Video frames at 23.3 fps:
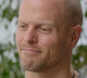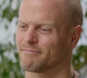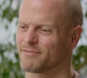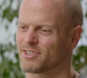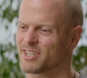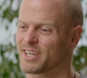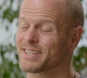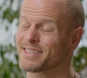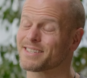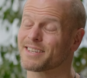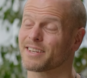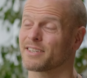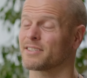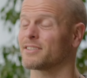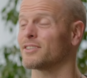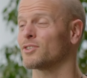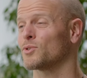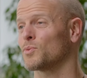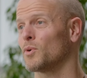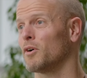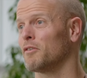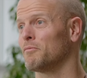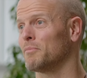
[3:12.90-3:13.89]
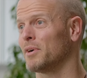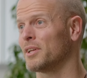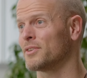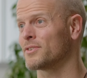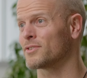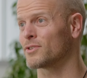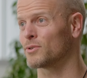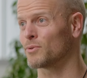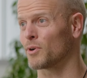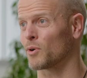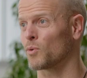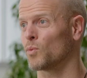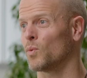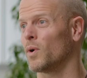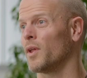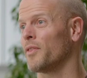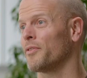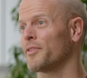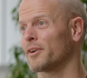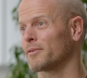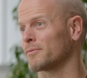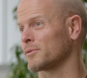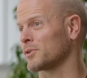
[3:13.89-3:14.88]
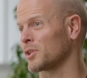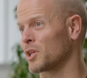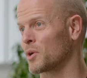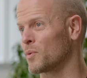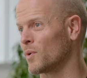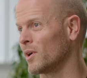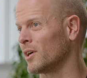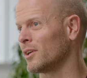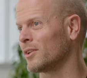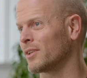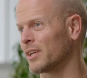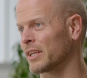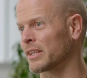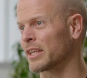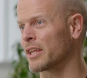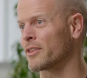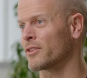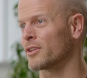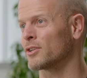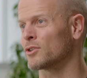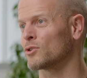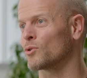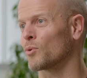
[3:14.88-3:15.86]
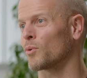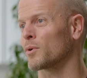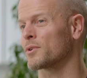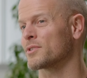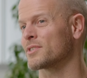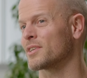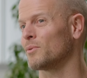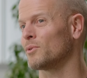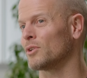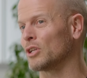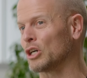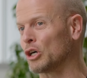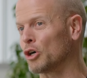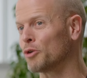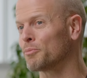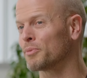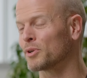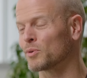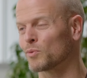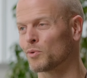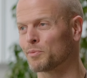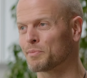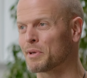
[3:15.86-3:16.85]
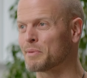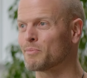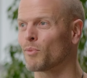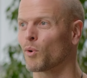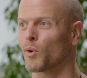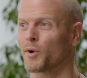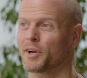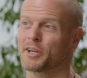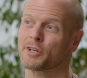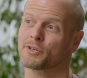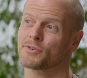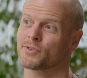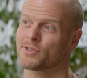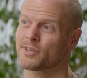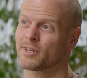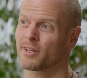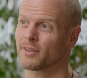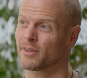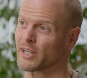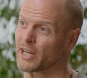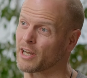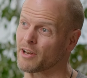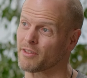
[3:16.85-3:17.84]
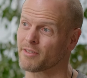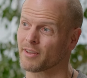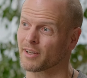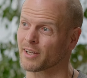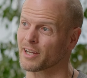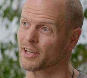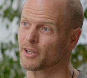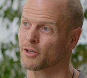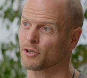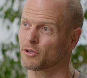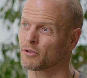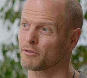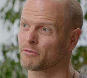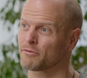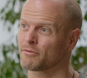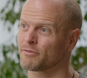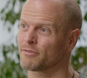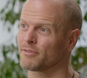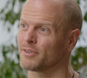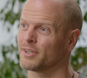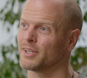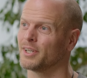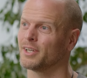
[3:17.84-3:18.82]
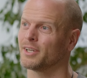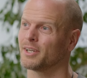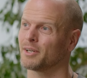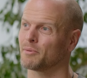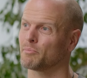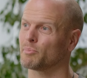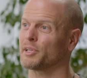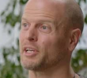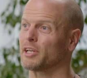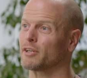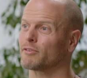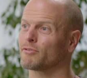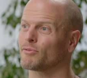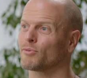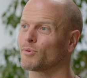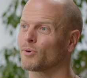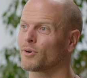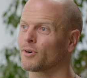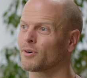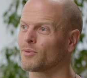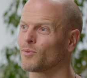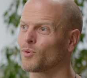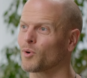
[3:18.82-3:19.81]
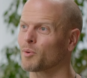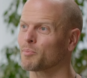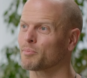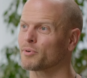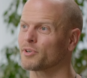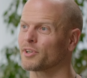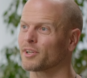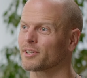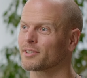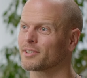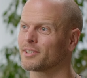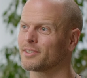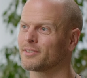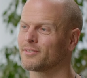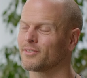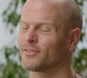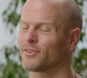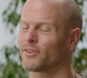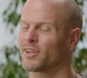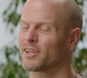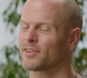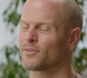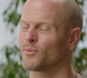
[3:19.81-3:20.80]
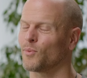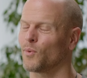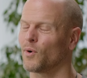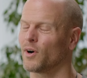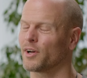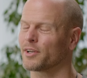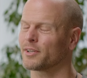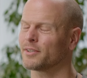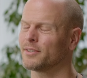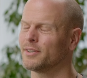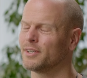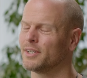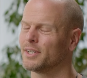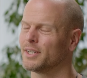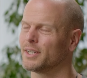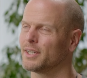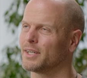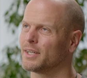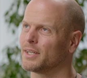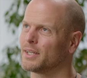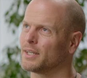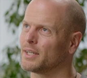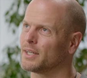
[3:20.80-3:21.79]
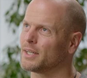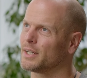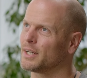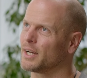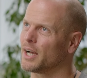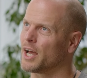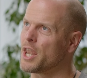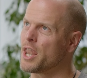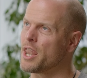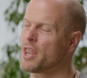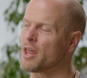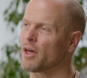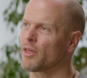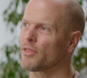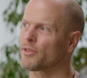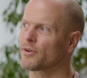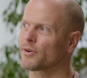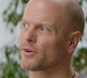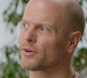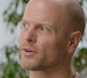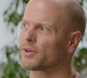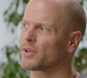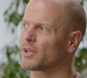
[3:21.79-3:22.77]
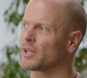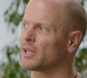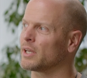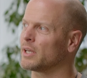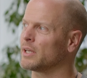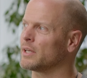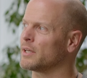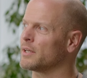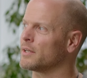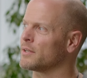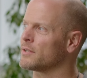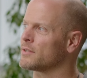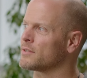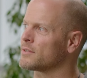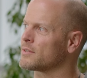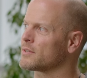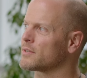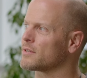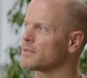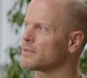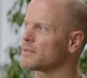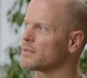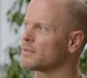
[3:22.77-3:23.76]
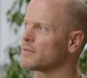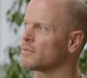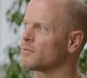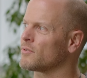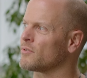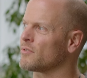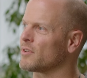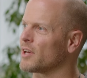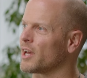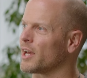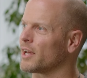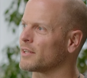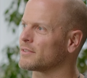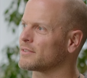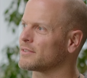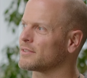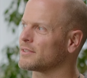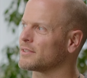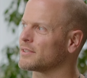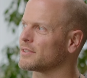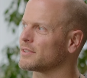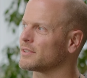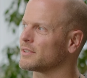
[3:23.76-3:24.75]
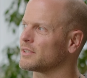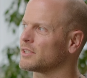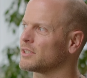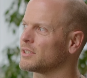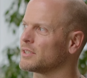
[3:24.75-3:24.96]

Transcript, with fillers: say six to 12 months doing one thing really well. And then the doors that will open will be more interesting than anything I could have planned for or predicted. So that's one. Mm. Another is that